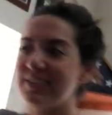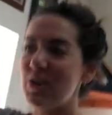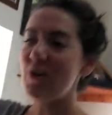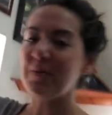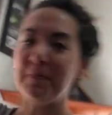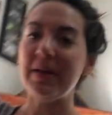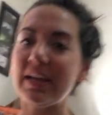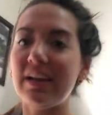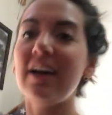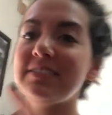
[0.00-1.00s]
So,
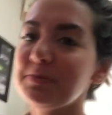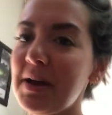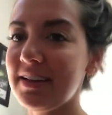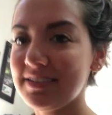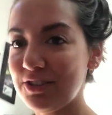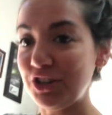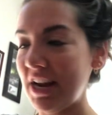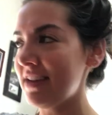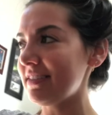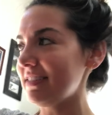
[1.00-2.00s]
making customized
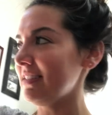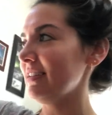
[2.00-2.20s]
shakes.